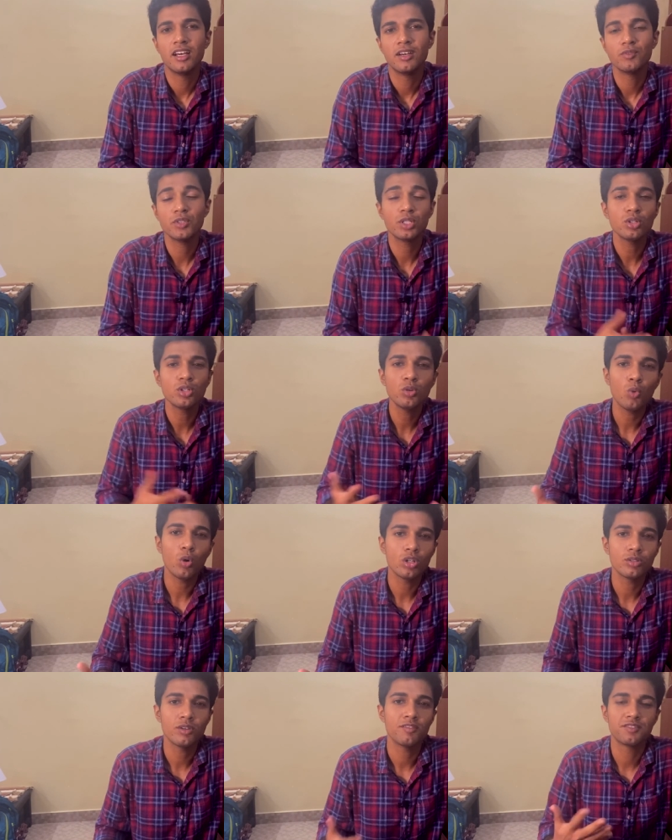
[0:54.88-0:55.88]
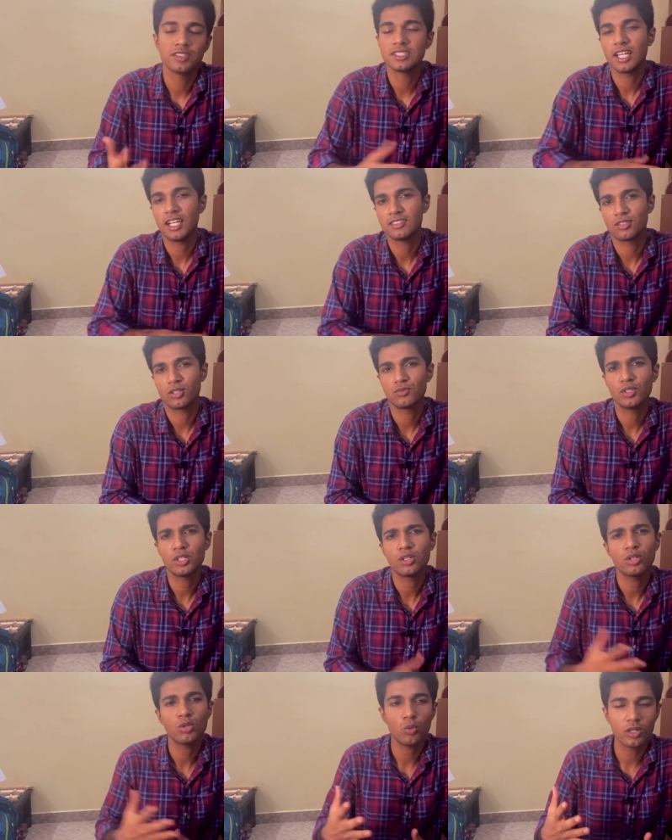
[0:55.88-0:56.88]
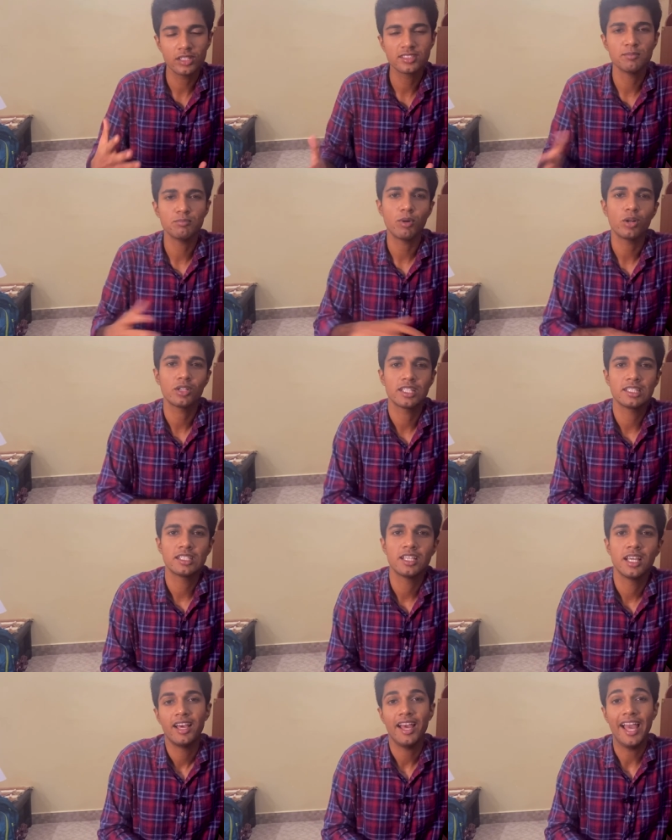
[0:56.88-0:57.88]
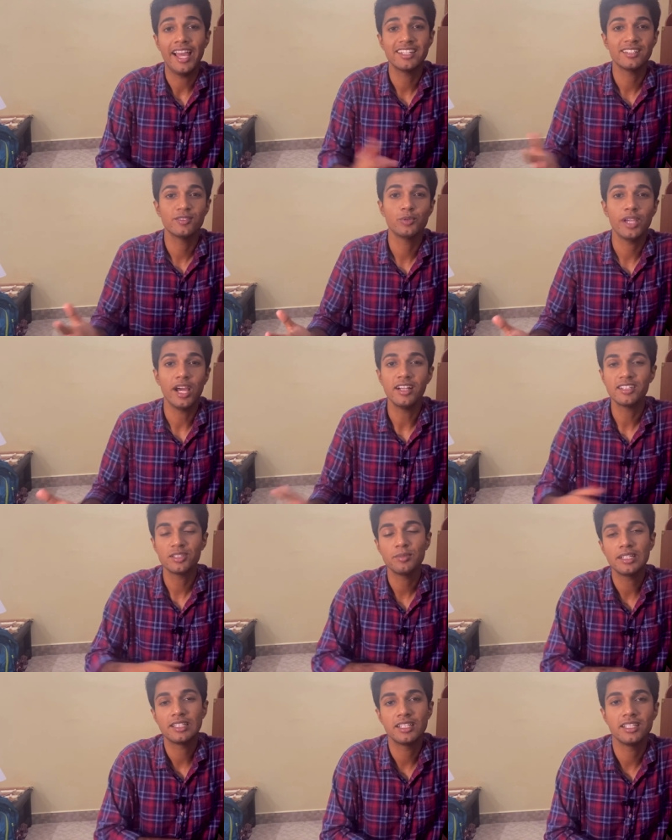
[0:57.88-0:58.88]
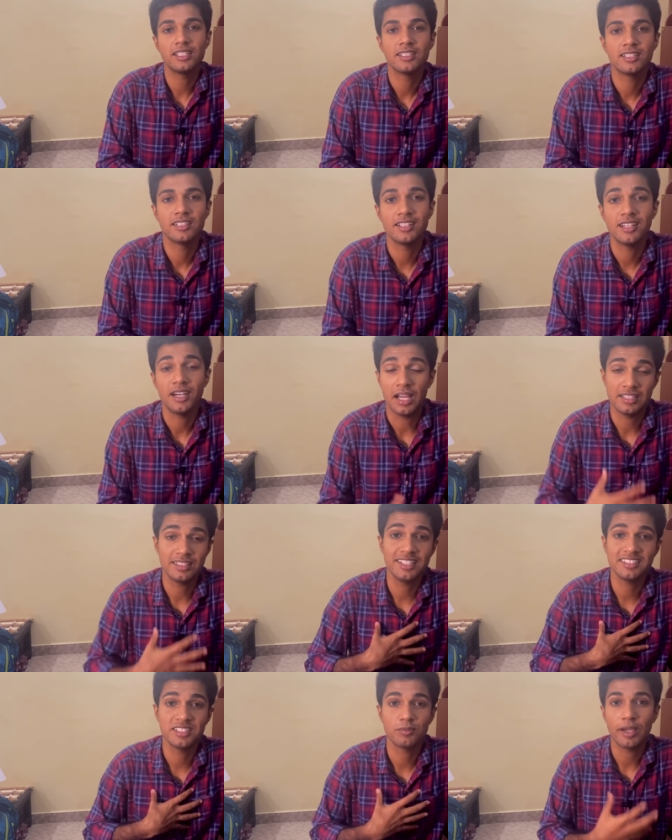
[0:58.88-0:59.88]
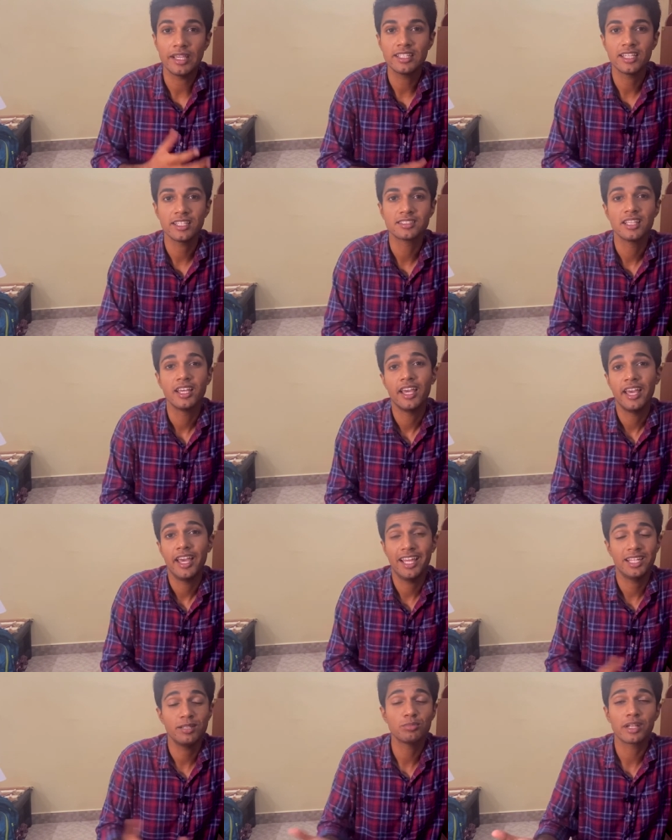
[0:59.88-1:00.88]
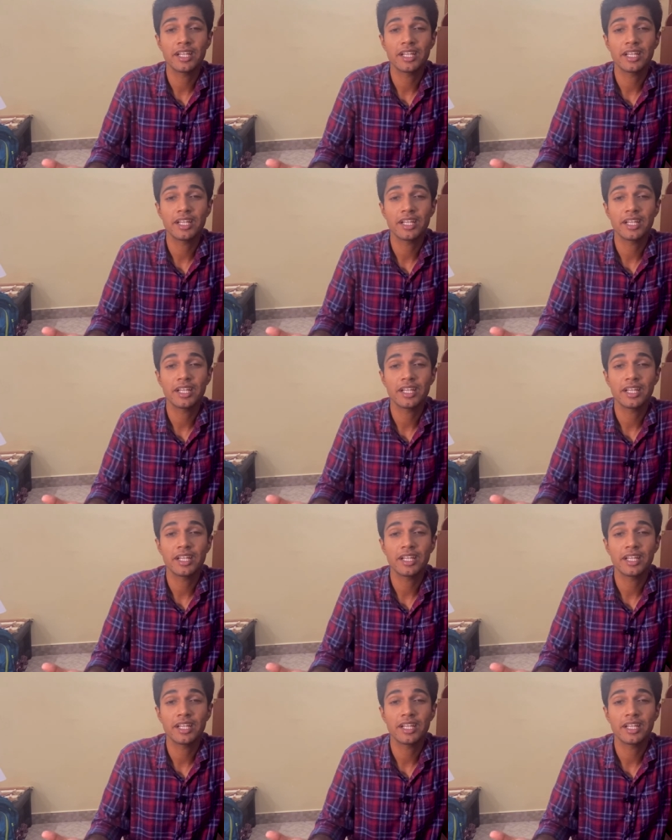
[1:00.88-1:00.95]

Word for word: we don't know what to emphasize on, we don't know what is important, and we ultimately, uh, at least in my case, end up